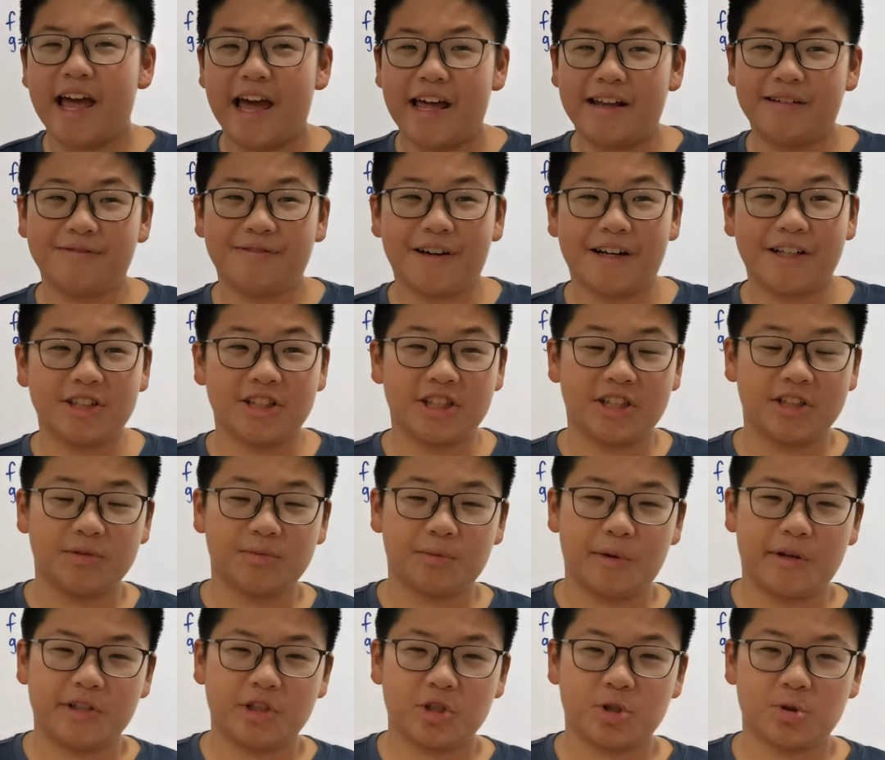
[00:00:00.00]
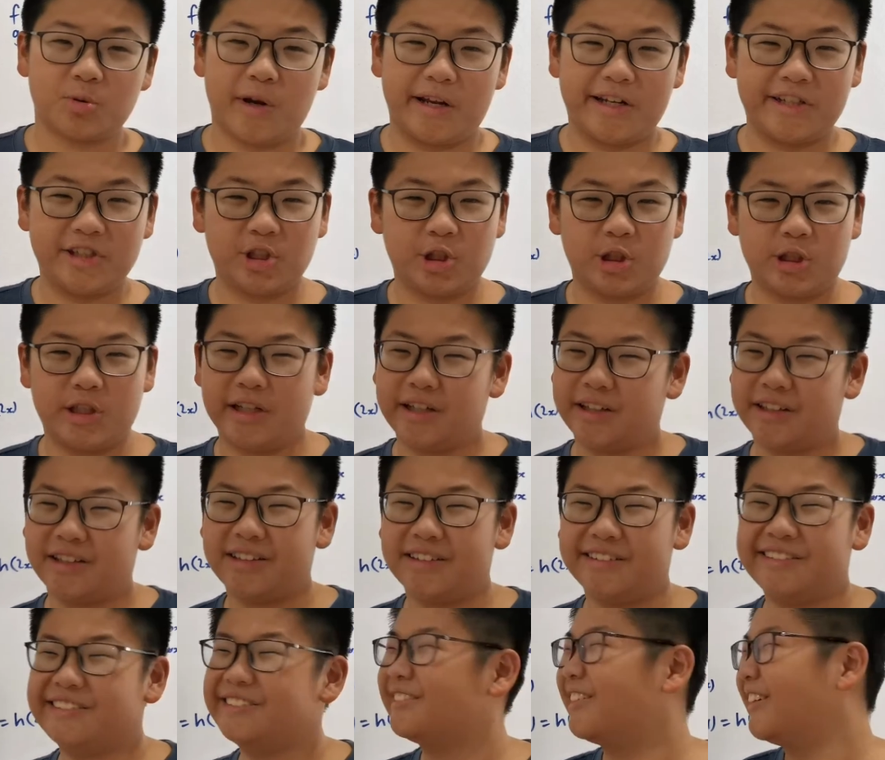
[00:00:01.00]
and functions with strange
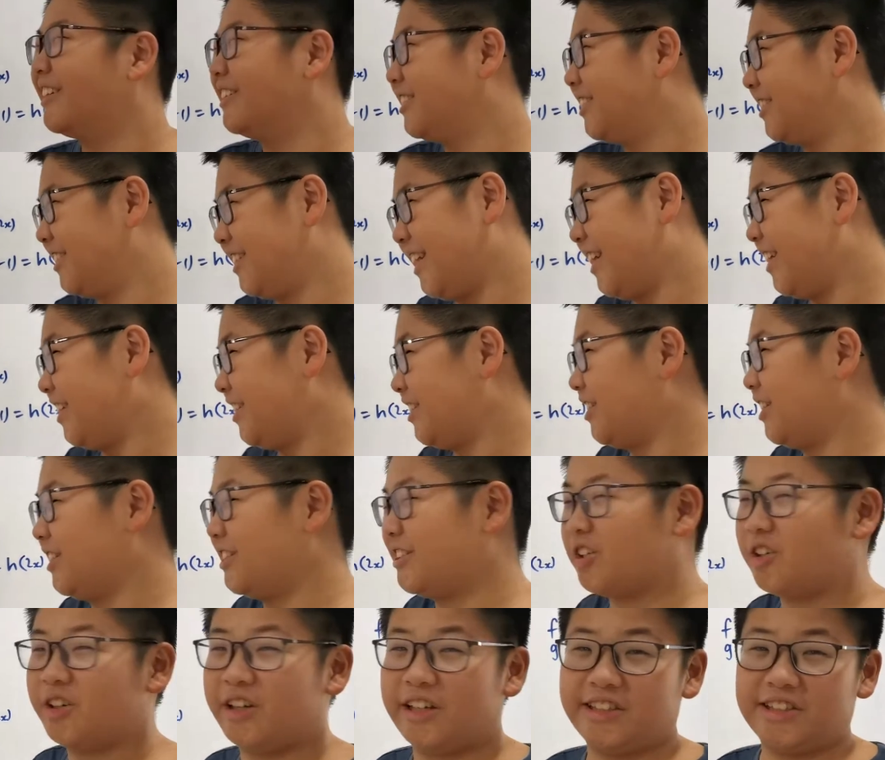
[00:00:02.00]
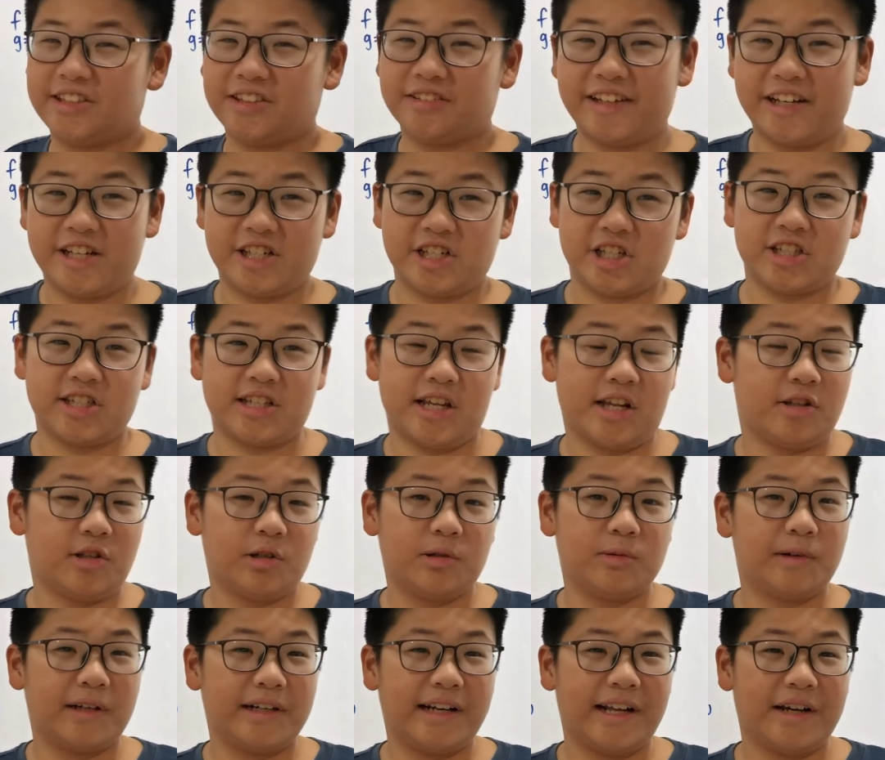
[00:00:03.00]
differentiations or integrations that
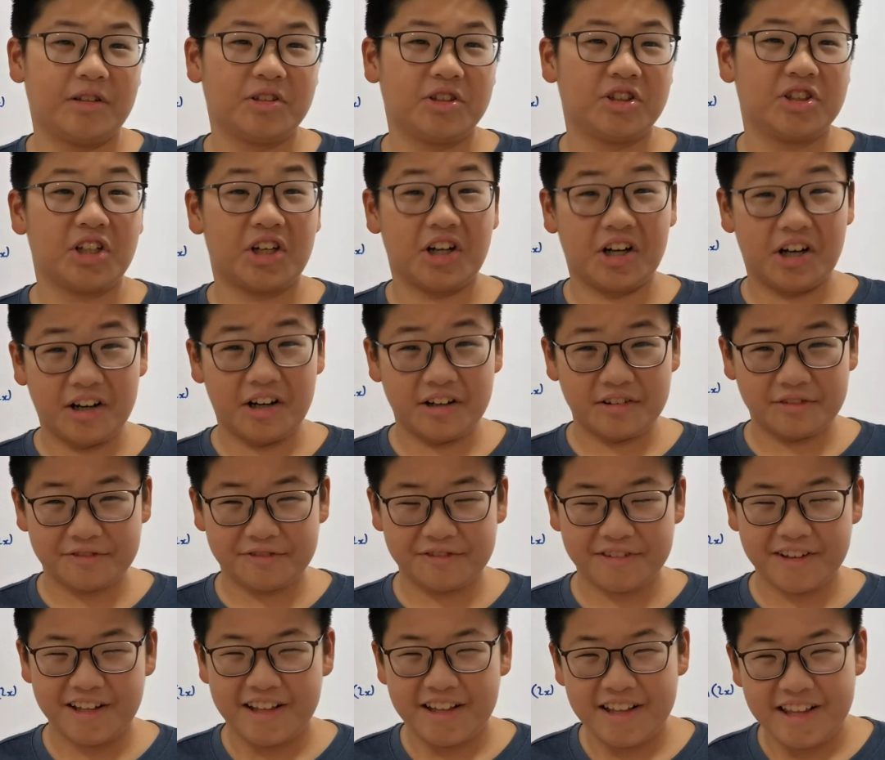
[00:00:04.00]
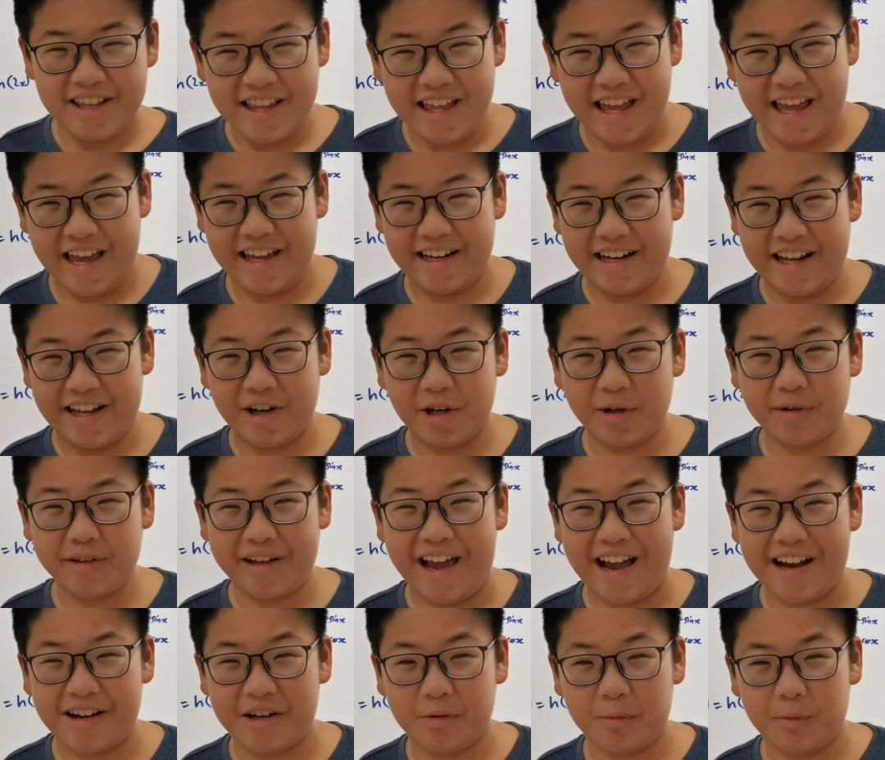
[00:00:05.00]
no one else thought of. And I hope you
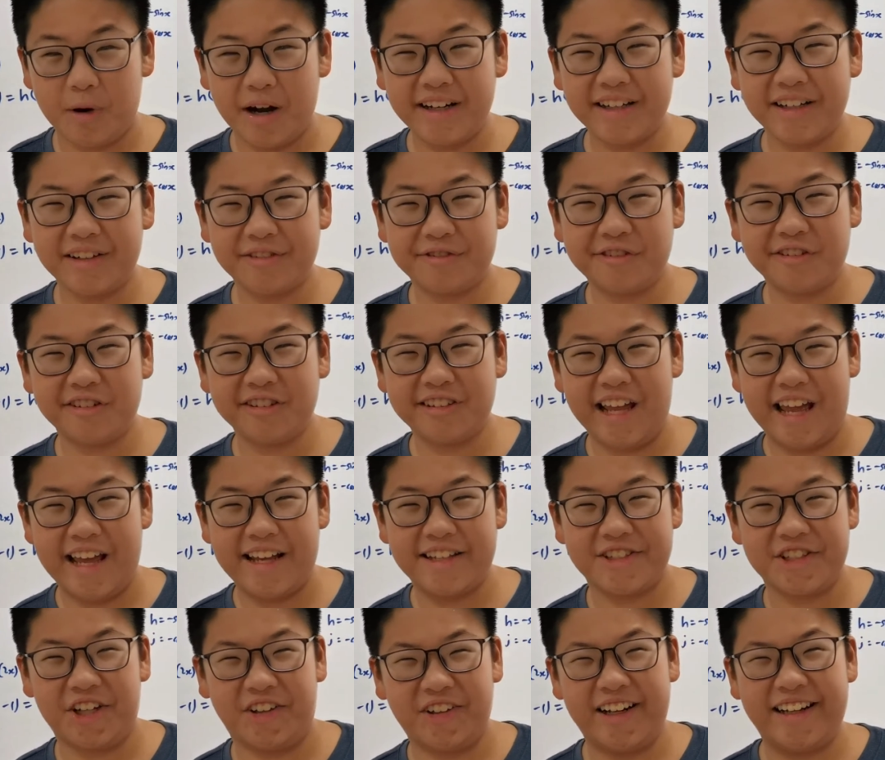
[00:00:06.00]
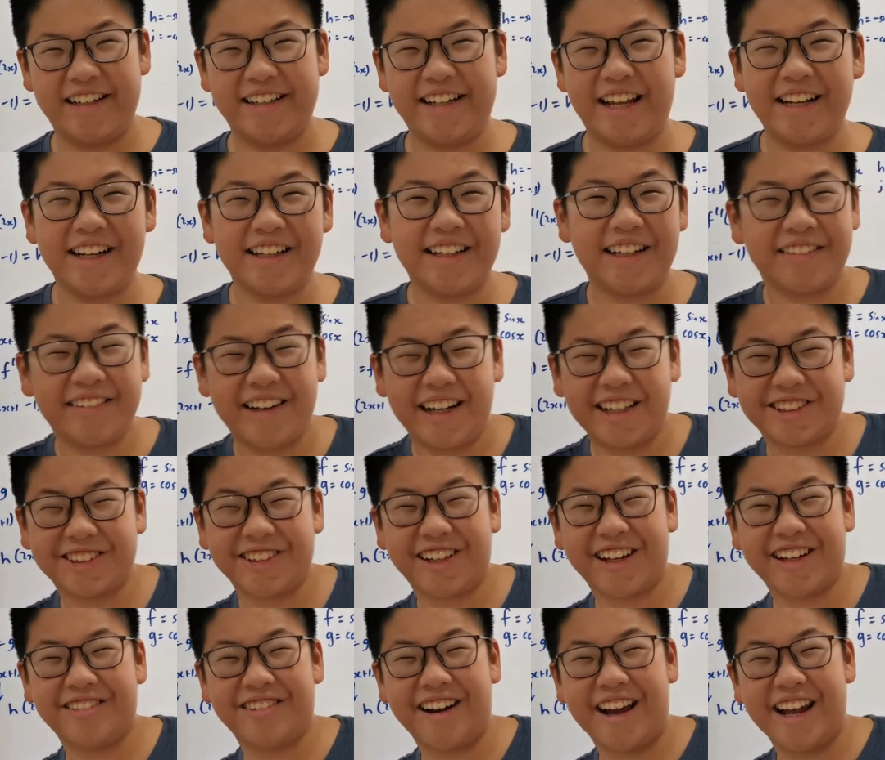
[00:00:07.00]
have a wonderful day solving another
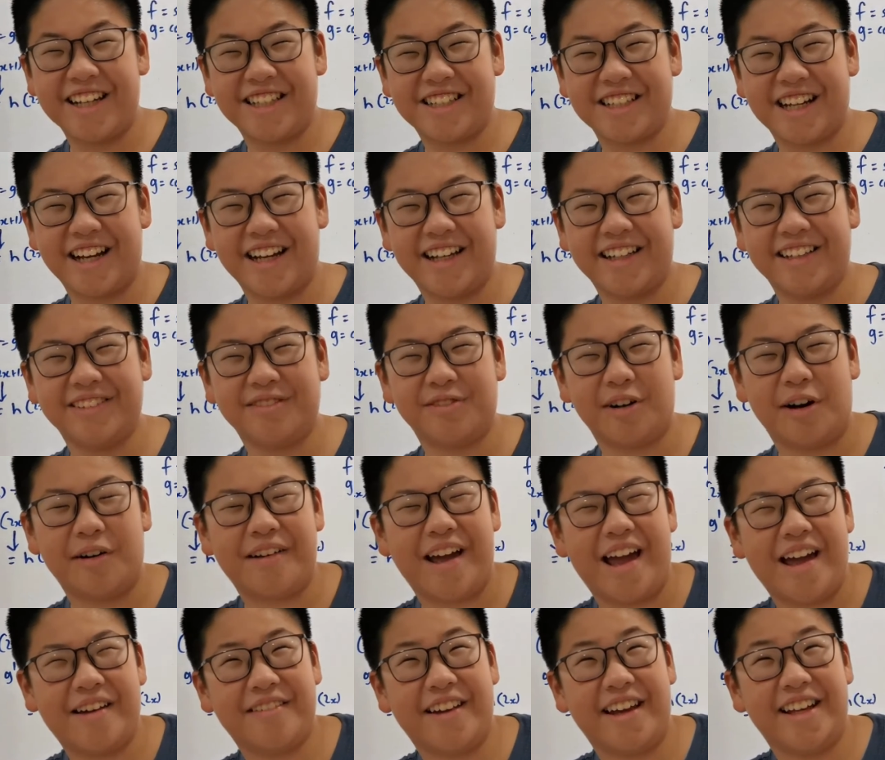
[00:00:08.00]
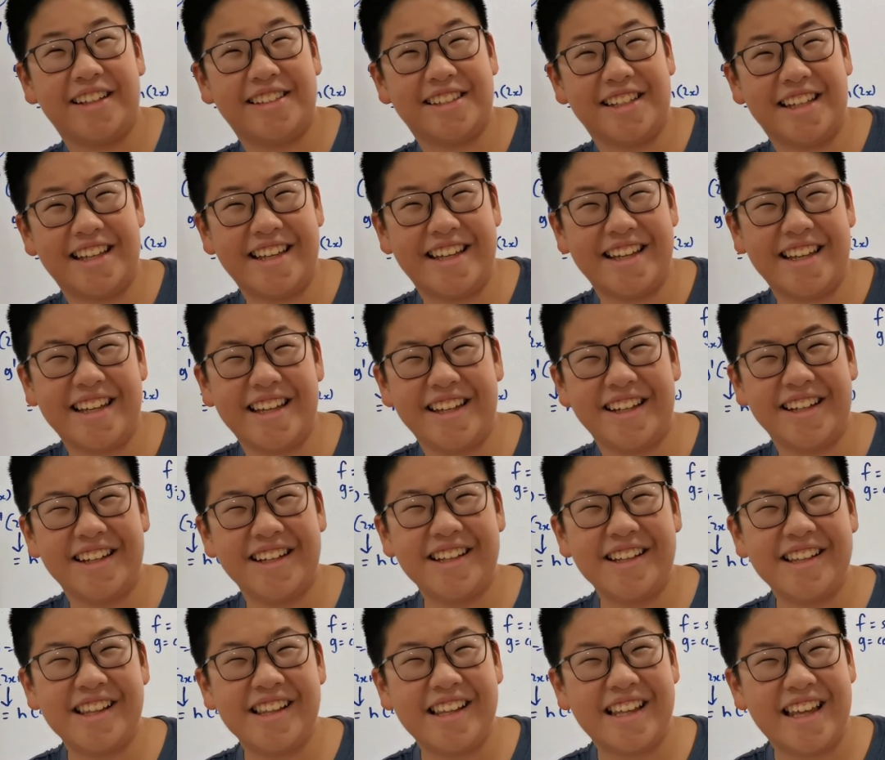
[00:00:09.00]
differential equation from MAT.
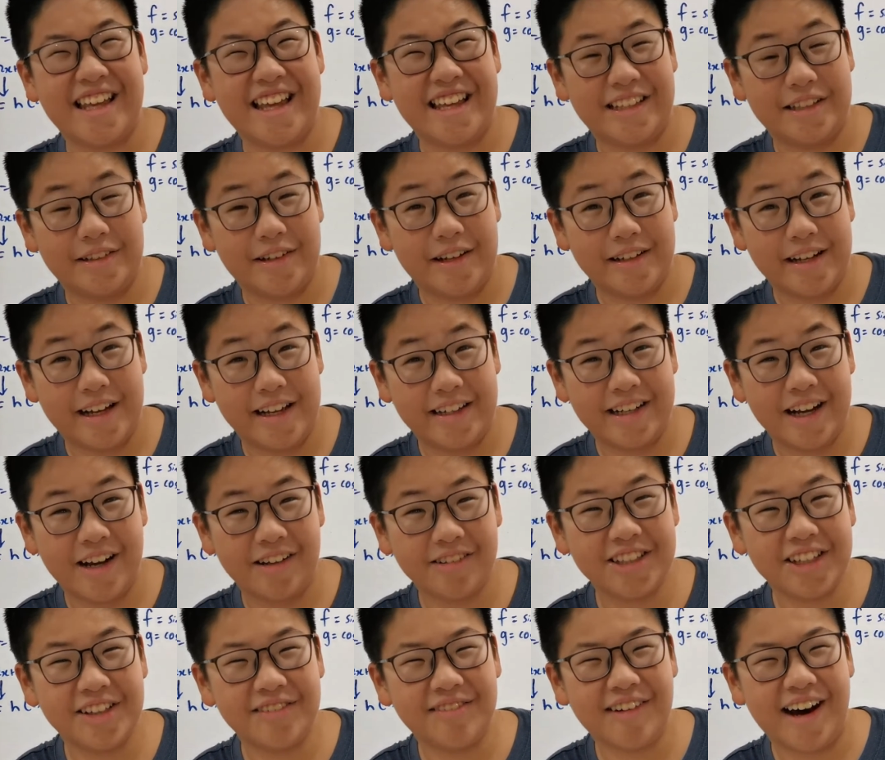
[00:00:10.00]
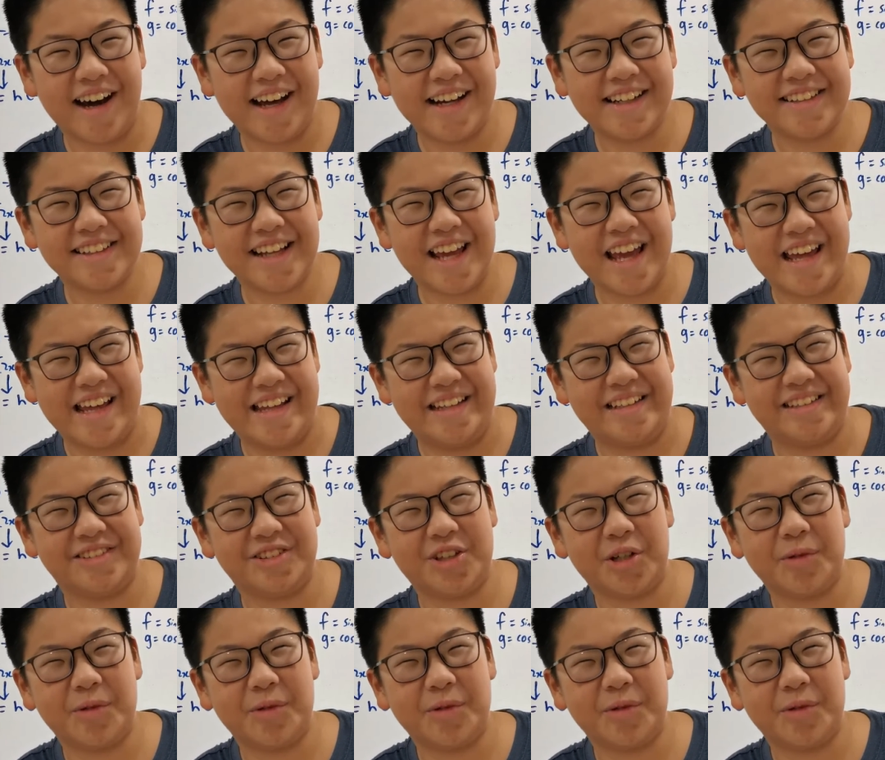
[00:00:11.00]
If you ever encounter one, and